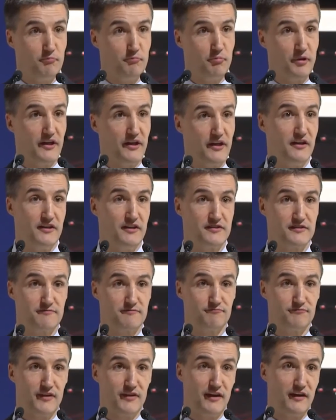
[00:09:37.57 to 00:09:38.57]
beneath
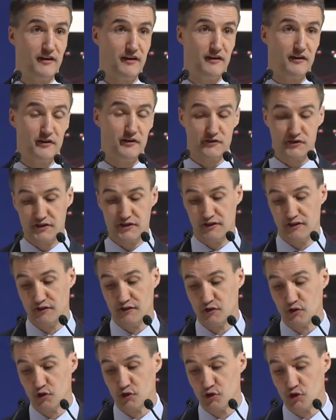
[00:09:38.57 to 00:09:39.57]

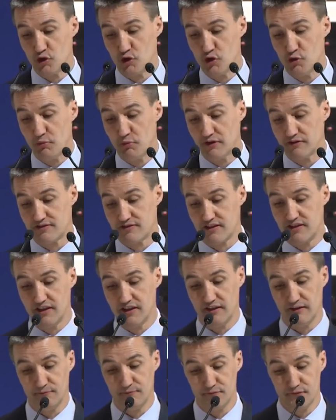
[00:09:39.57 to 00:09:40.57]
the human
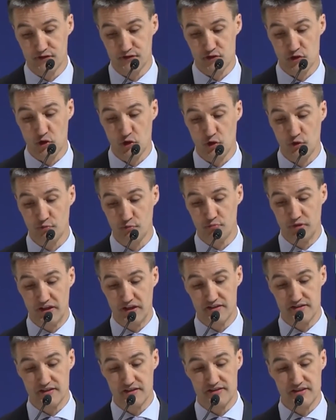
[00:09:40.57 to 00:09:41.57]
skin, so
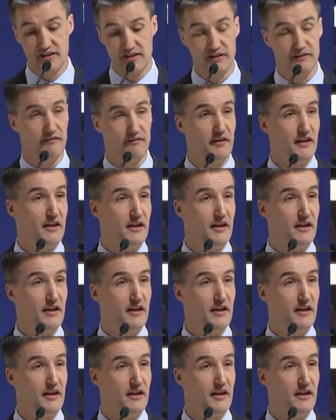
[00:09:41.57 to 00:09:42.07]
beneath the skin.